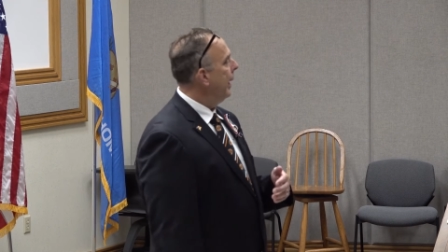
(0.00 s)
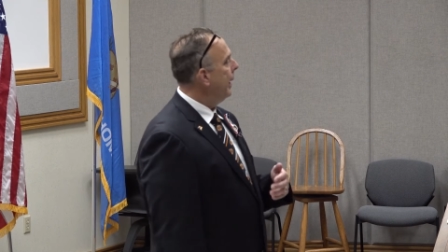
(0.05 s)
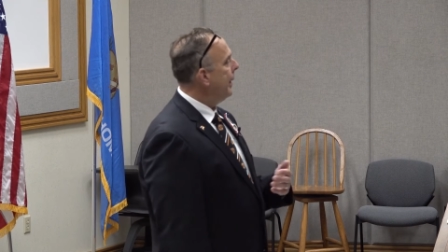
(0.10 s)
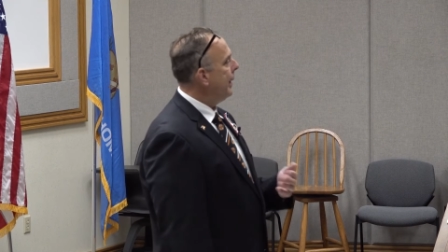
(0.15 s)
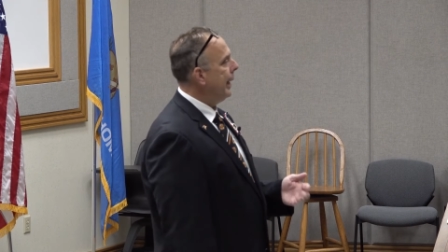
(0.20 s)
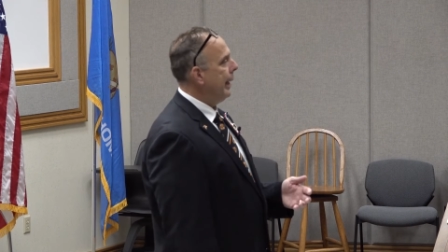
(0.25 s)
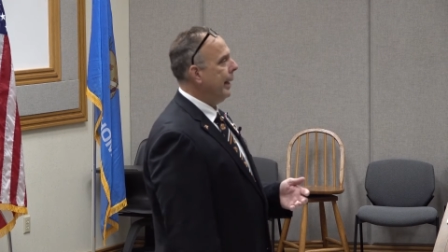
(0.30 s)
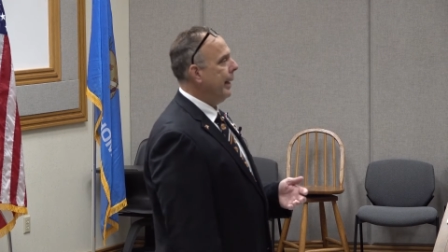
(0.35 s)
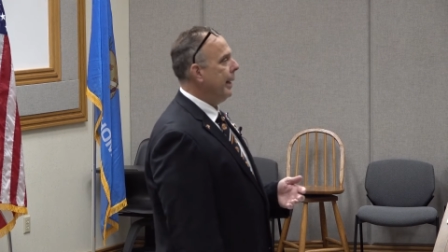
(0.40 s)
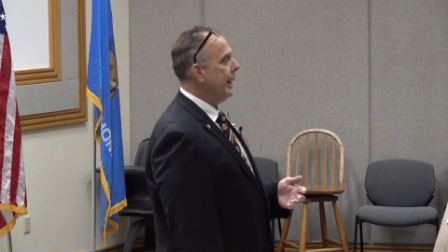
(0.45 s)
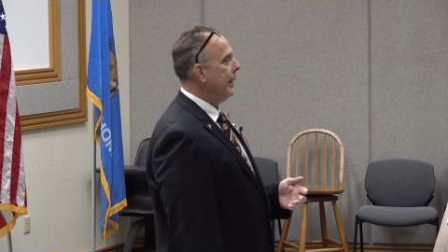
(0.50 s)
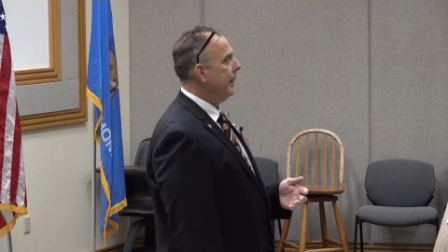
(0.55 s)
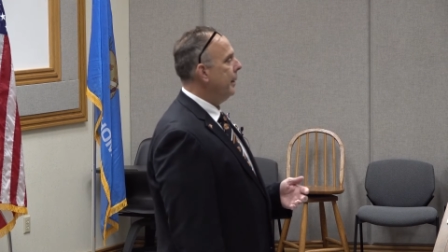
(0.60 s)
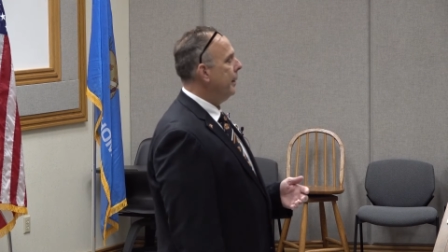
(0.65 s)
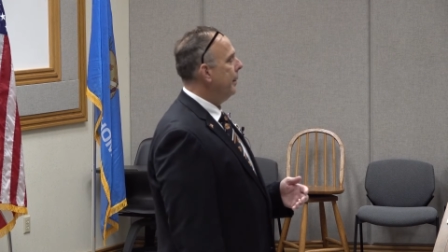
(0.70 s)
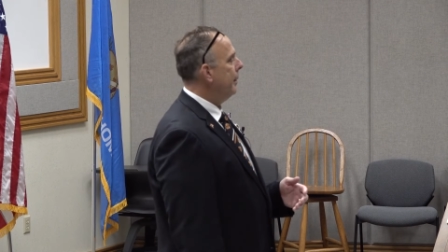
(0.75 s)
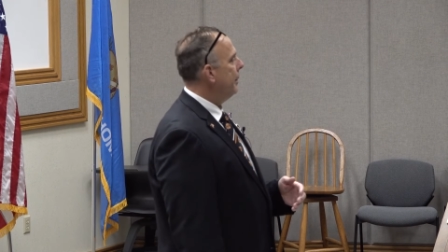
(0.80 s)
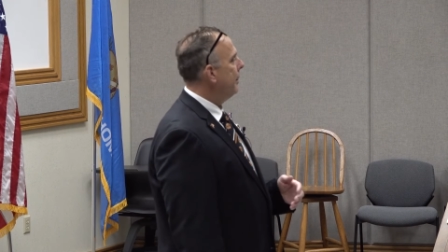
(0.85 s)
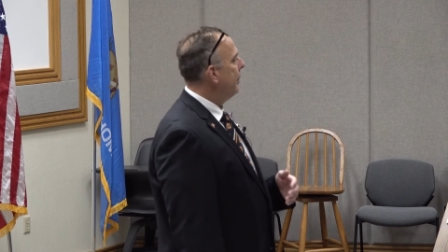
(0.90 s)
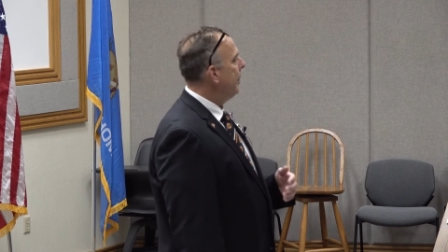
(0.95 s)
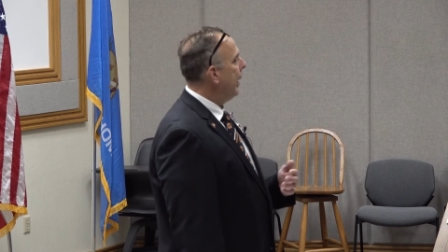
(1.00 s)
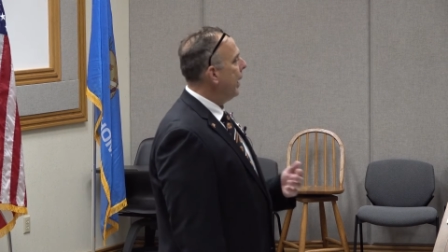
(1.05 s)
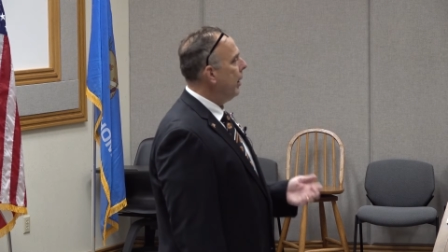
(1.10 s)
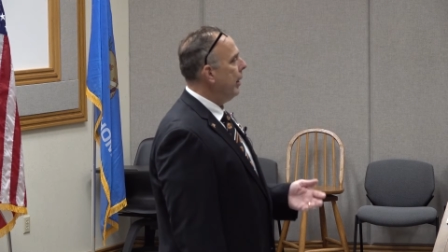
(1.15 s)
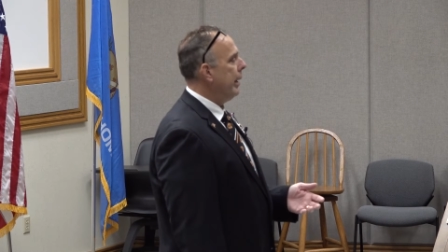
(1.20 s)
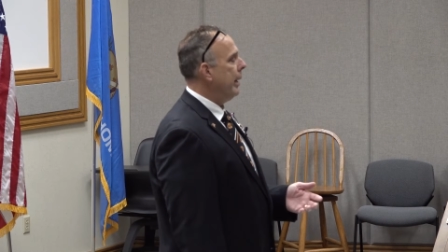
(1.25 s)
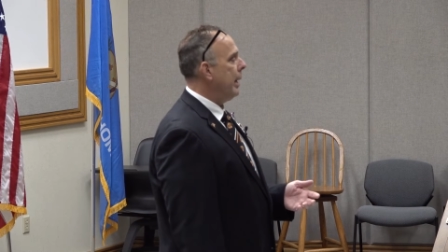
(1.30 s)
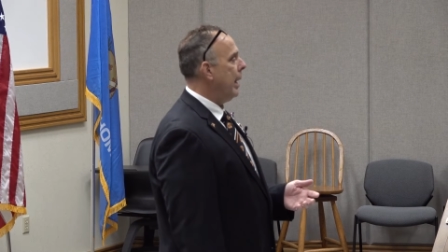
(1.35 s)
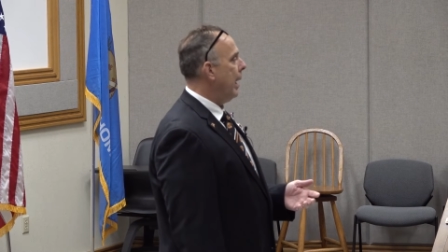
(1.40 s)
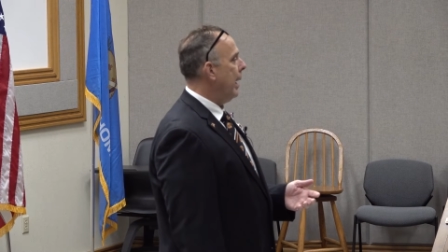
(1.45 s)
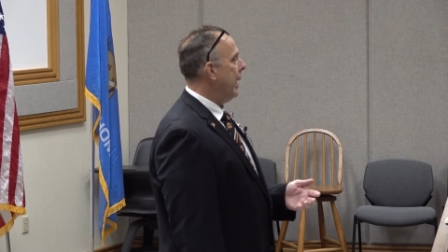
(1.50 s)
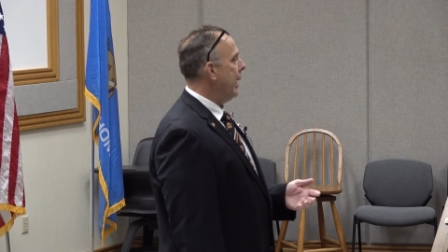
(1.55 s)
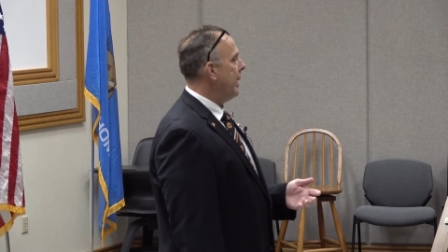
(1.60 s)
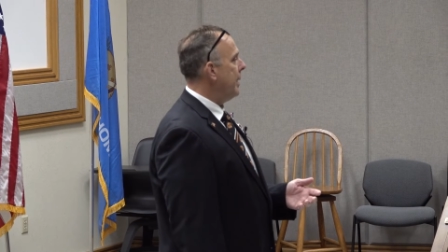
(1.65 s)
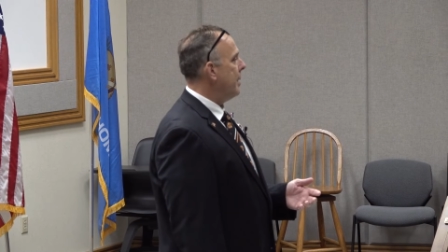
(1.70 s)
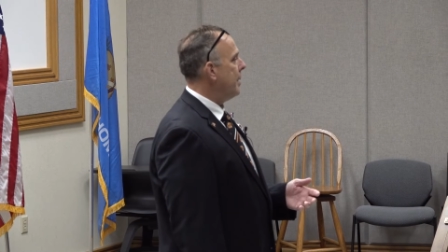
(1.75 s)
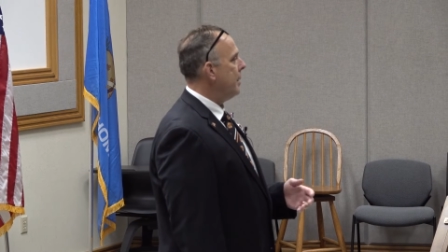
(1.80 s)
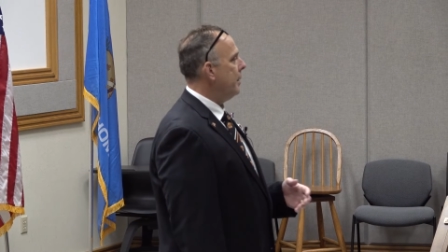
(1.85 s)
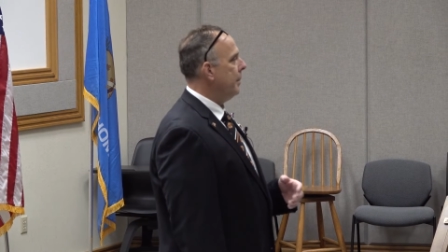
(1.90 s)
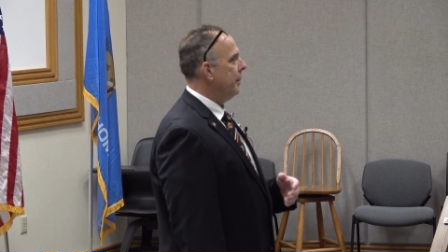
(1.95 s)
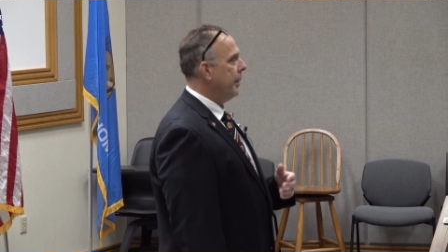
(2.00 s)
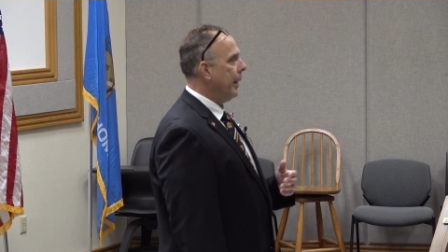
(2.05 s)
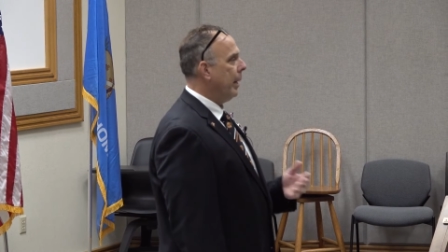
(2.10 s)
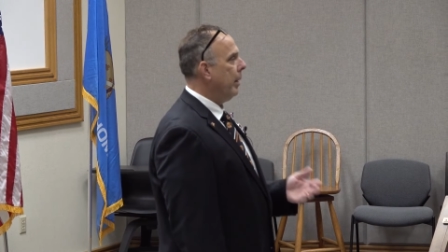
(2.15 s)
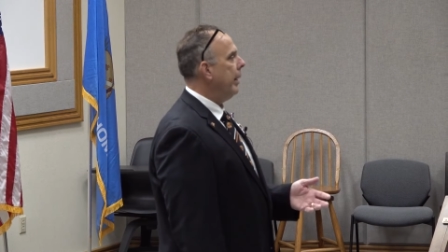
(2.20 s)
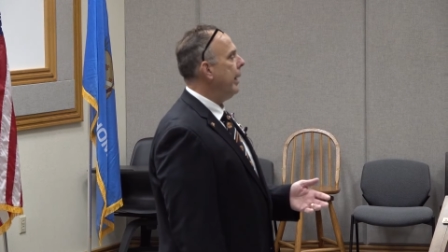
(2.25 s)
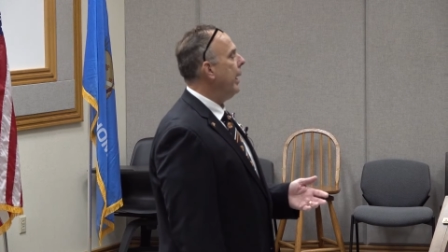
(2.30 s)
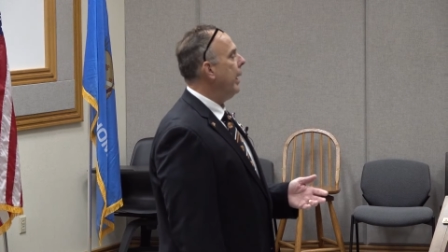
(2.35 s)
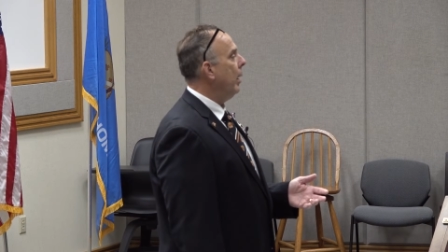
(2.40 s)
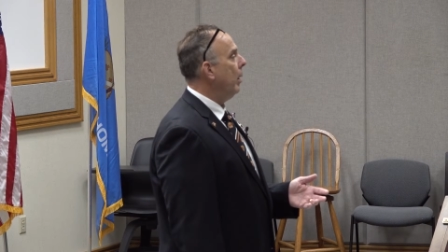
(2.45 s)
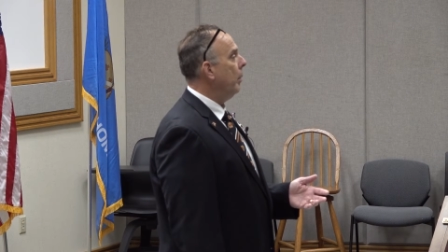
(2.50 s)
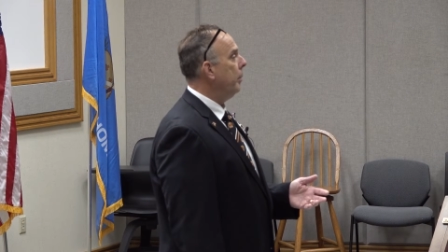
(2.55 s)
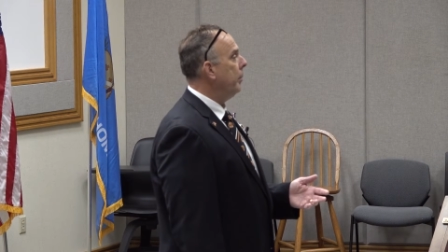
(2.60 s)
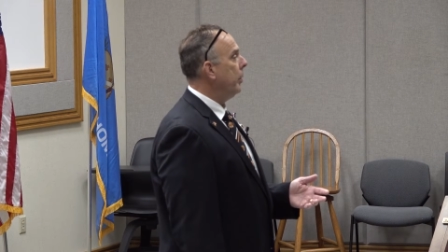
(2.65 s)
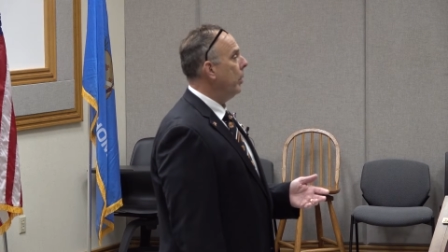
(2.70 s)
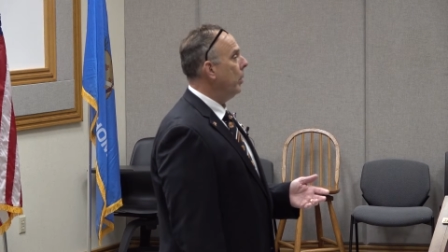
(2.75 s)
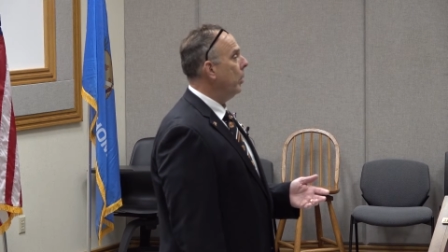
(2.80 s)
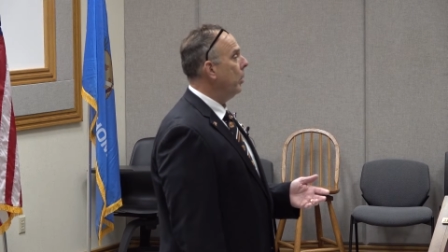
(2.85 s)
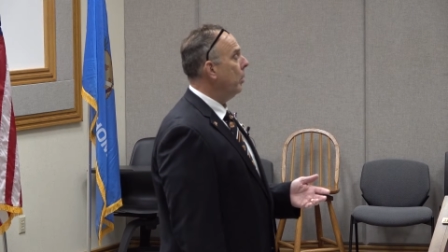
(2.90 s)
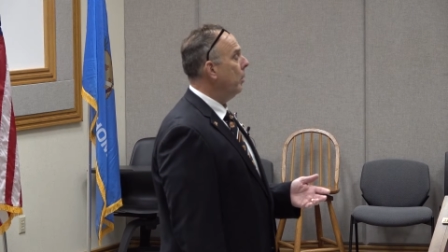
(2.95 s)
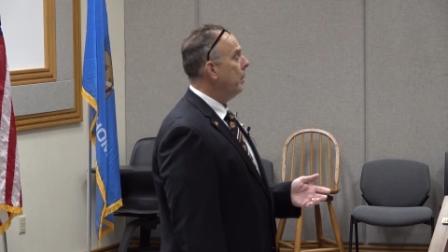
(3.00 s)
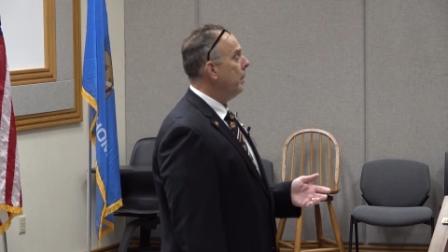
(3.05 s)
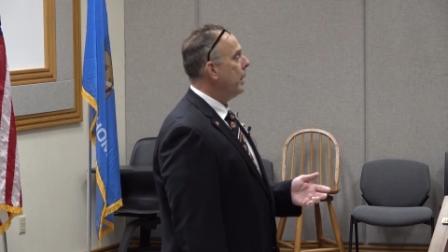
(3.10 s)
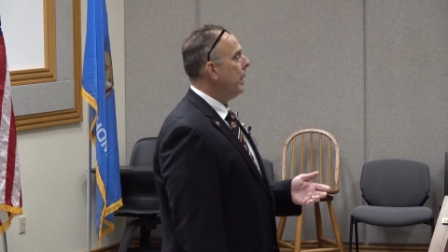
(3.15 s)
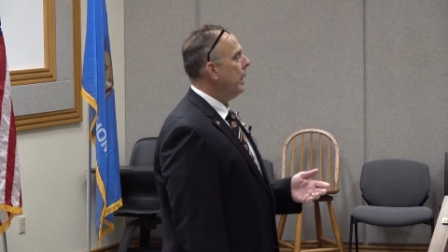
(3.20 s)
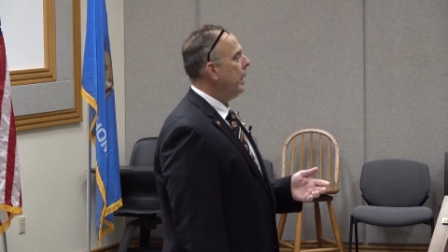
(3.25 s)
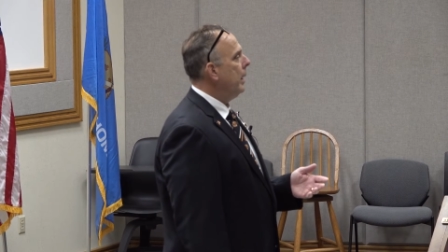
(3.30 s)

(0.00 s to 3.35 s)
Again, very nice, very helpful.